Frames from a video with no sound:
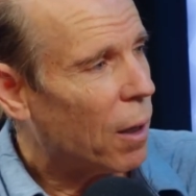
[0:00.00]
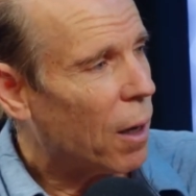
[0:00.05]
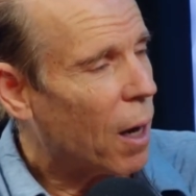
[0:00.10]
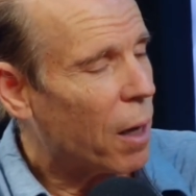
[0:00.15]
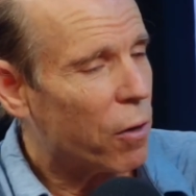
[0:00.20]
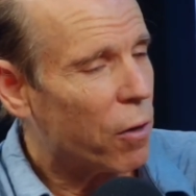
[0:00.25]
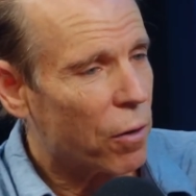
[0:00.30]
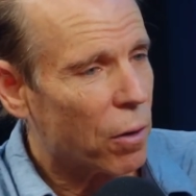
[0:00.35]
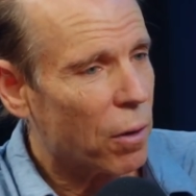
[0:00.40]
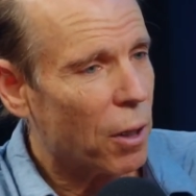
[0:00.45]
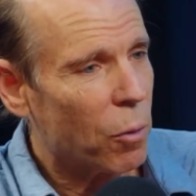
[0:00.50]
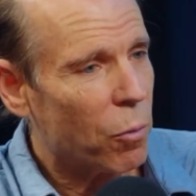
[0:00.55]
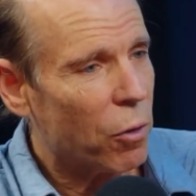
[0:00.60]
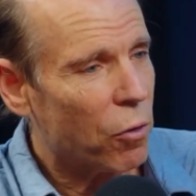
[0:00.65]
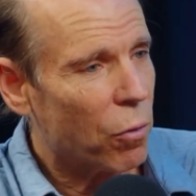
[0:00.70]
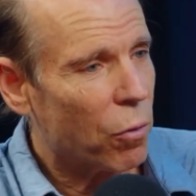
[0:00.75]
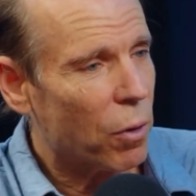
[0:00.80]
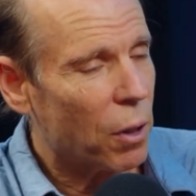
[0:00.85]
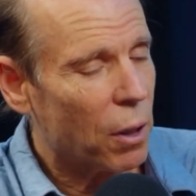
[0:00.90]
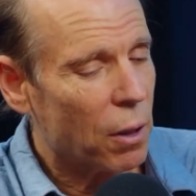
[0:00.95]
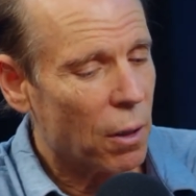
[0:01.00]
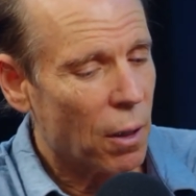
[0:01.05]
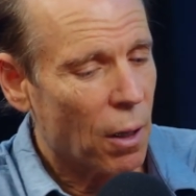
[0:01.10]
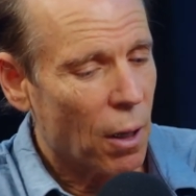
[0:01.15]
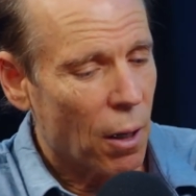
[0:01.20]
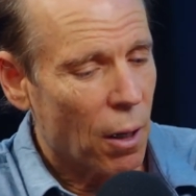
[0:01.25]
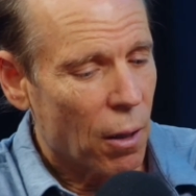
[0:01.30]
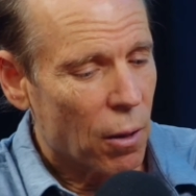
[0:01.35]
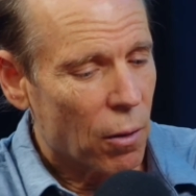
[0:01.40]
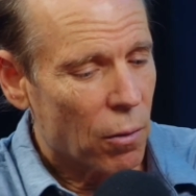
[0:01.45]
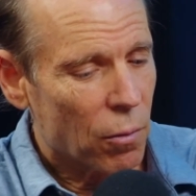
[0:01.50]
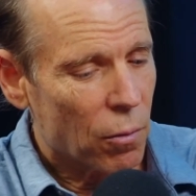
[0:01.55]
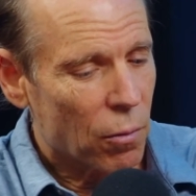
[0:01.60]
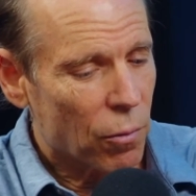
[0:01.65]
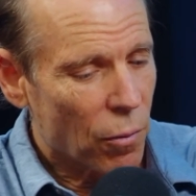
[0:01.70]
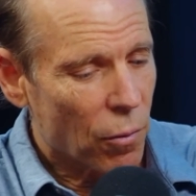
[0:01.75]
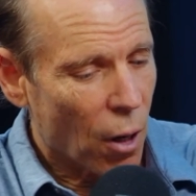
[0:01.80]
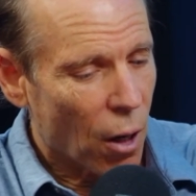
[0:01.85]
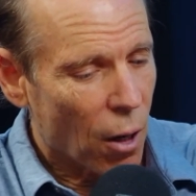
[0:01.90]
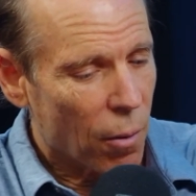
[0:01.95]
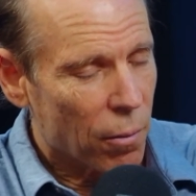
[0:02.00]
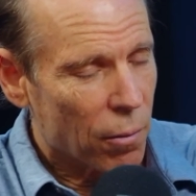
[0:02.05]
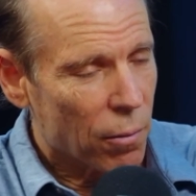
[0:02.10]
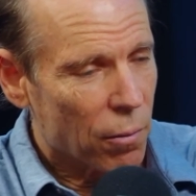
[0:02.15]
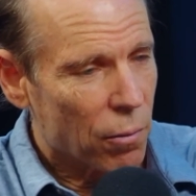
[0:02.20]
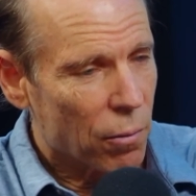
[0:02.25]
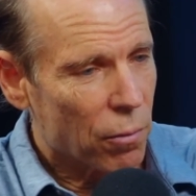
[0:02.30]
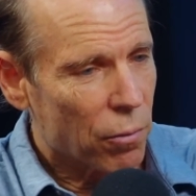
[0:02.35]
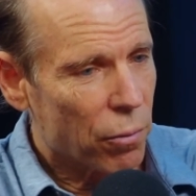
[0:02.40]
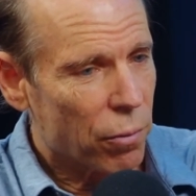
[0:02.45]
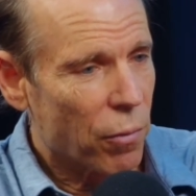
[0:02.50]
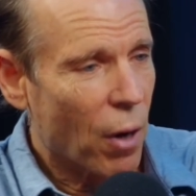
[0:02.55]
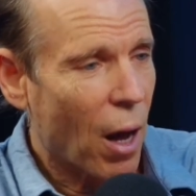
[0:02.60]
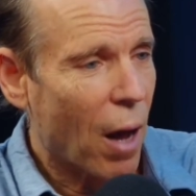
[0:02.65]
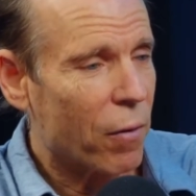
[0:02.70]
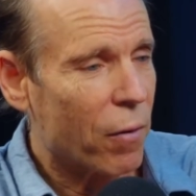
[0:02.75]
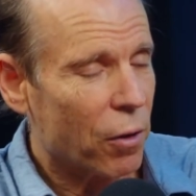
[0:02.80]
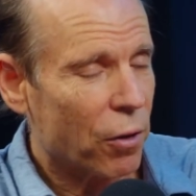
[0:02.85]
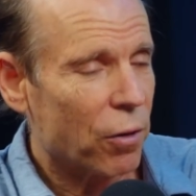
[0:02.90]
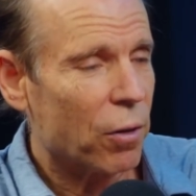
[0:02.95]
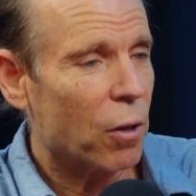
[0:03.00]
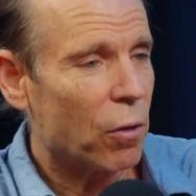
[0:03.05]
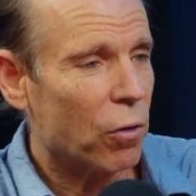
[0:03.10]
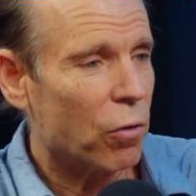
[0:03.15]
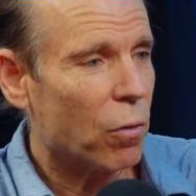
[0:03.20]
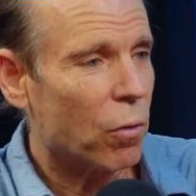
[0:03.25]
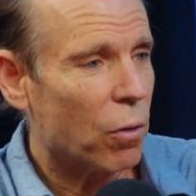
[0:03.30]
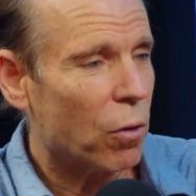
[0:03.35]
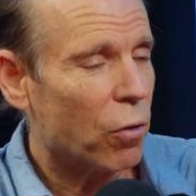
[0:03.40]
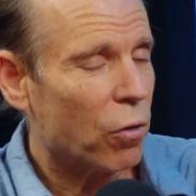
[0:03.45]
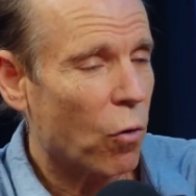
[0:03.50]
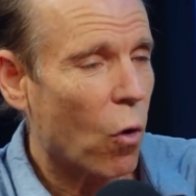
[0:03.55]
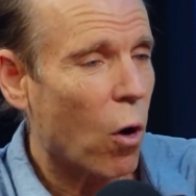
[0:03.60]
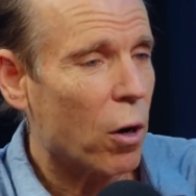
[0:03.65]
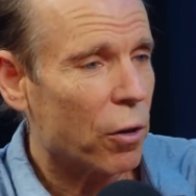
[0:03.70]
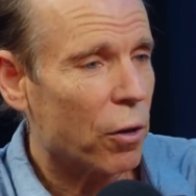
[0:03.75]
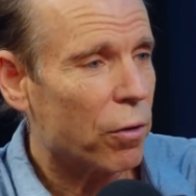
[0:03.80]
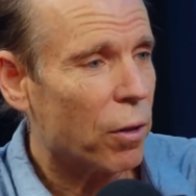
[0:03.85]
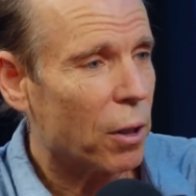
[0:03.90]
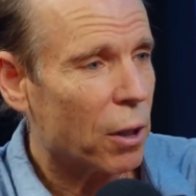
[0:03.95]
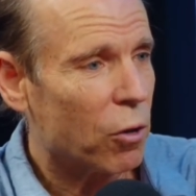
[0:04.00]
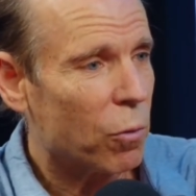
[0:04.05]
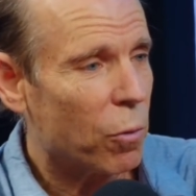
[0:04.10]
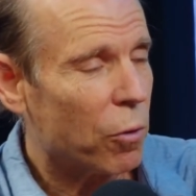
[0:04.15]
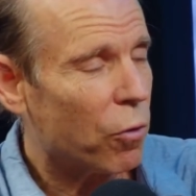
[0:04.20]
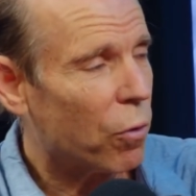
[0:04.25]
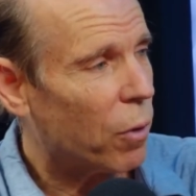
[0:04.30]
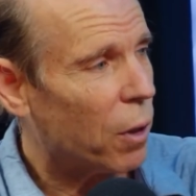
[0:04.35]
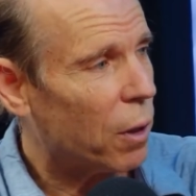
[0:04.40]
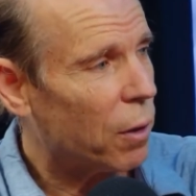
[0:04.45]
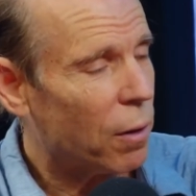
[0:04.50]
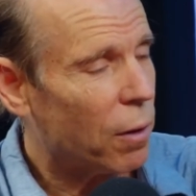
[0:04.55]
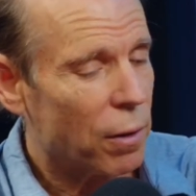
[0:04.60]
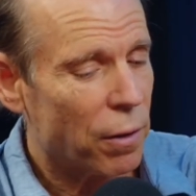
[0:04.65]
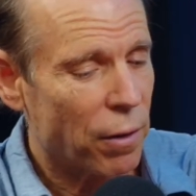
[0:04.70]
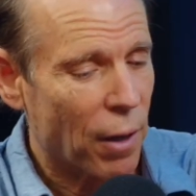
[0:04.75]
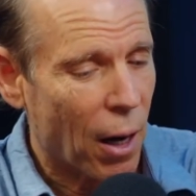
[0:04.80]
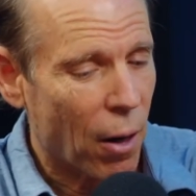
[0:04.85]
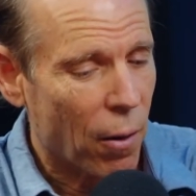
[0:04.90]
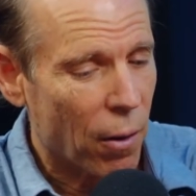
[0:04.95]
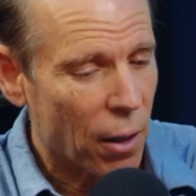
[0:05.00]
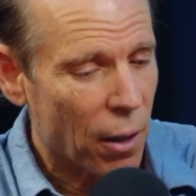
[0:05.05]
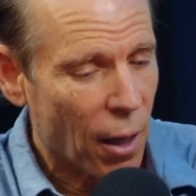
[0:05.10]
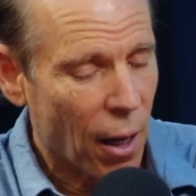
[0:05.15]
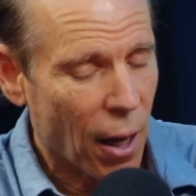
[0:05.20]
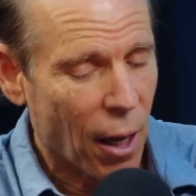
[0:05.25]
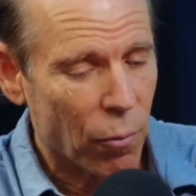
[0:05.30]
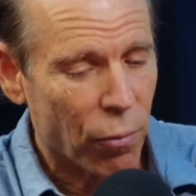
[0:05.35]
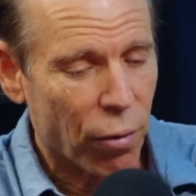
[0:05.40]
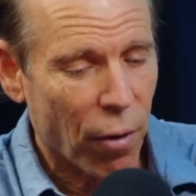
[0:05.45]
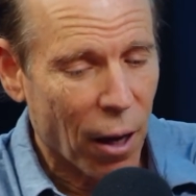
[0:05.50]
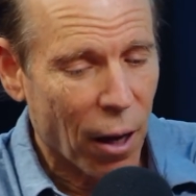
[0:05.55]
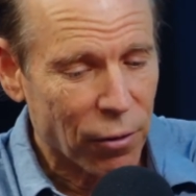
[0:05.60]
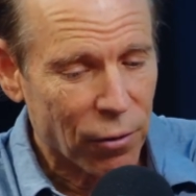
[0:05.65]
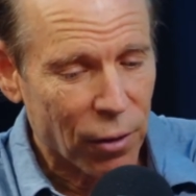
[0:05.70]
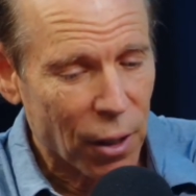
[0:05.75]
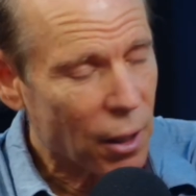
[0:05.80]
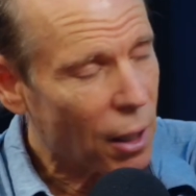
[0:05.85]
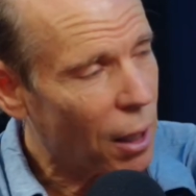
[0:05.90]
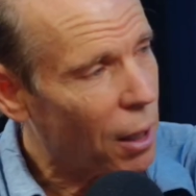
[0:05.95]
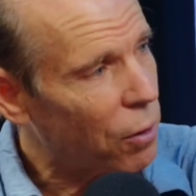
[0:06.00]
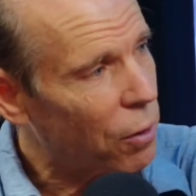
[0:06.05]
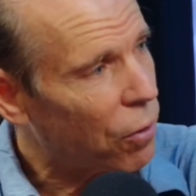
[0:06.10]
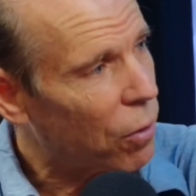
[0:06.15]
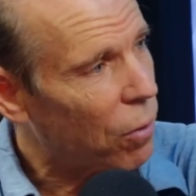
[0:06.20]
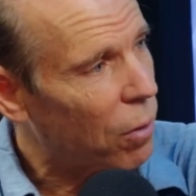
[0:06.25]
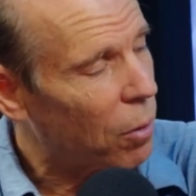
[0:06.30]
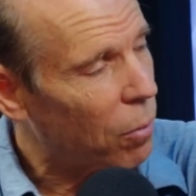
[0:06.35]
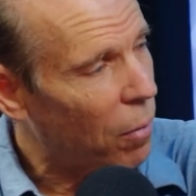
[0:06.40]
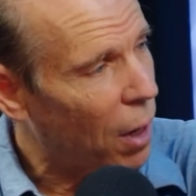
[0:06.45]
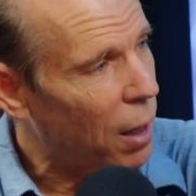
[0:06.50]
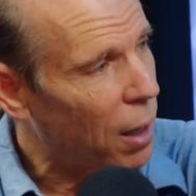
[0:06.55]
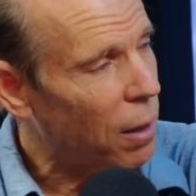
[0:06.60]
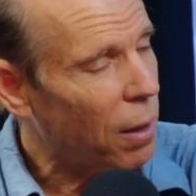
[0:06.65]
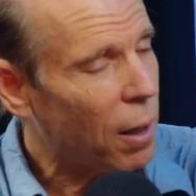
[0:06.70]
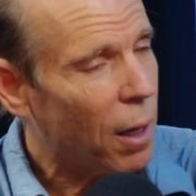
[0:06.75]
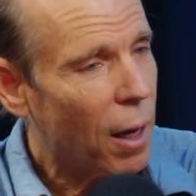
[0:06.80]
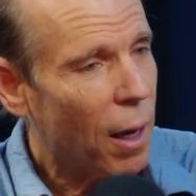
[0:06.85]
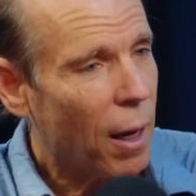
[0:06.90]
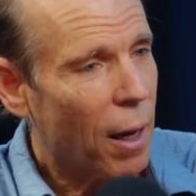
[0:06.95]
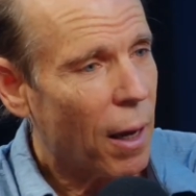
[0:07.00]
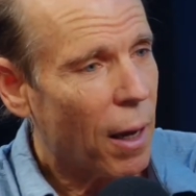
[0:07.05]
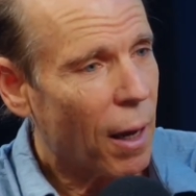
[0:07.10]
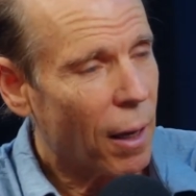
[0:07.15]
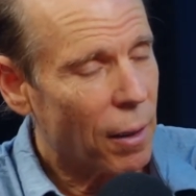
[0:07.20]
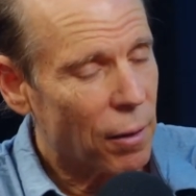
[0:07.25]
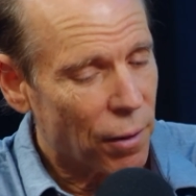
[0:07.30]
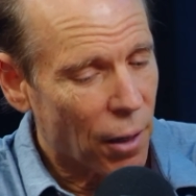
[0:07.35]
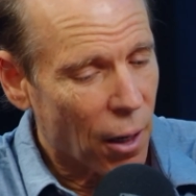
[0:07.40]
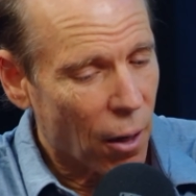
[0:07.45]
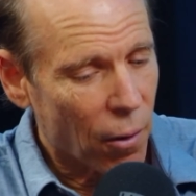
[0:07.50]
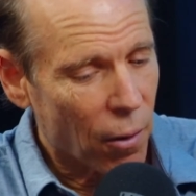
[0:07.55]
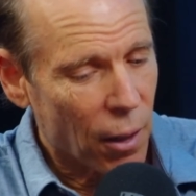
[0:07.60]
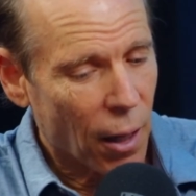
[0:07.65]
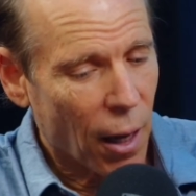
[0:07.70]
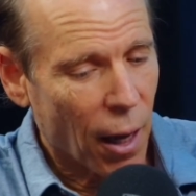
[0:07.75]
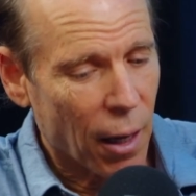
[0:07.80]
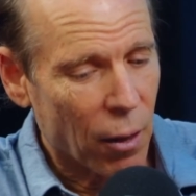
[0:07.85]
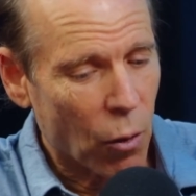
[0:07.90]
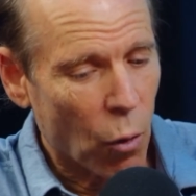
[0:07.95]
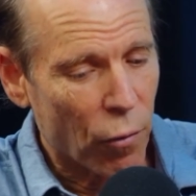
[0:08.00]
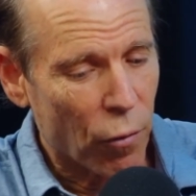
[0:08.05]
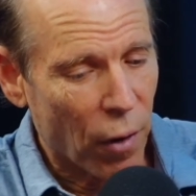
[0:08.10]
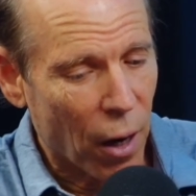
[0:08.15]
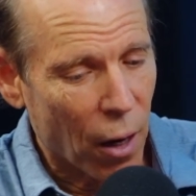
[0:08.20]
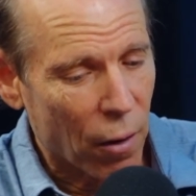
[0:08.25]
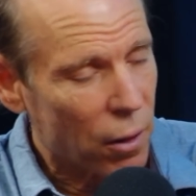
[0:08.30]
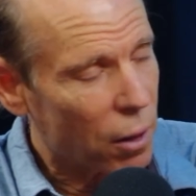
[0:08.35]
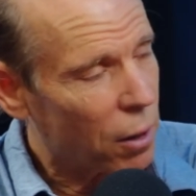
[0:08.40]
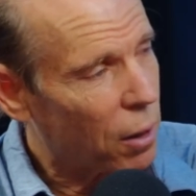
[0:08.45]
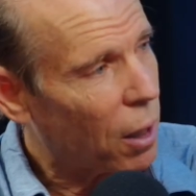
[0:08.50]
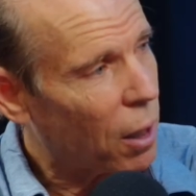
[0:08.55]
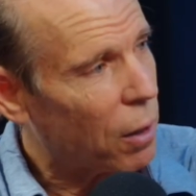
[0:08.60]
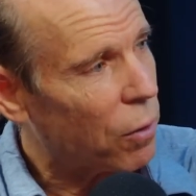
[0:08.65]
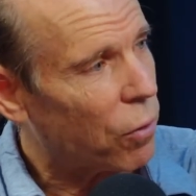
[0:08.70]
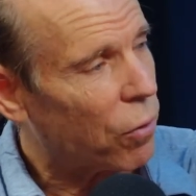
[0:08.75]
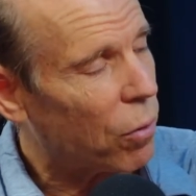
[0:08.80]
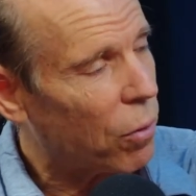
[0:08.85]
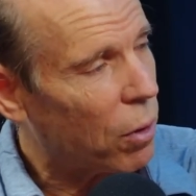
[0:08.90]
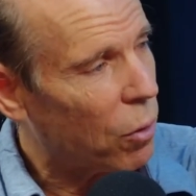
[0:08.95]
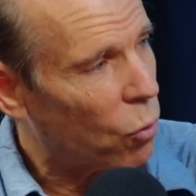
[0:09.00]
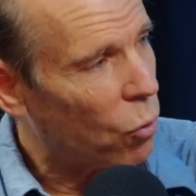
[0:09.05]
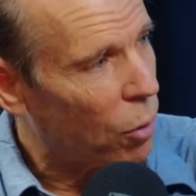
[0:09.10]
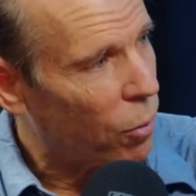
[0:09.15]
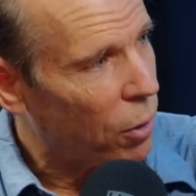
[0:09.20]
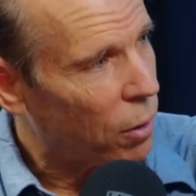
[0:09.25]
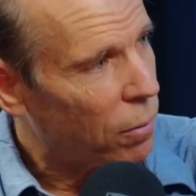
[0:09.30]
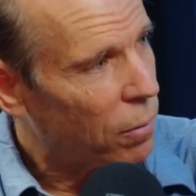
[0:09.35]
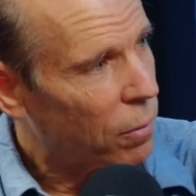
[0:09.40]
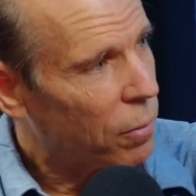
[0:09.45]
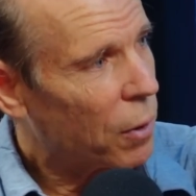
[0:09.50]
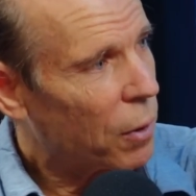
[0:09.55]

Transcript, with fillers: And there's a link between, um, obviously, a, the strongest link is between dairy and prostate cancer in men and dairy and ovarian cancer in women.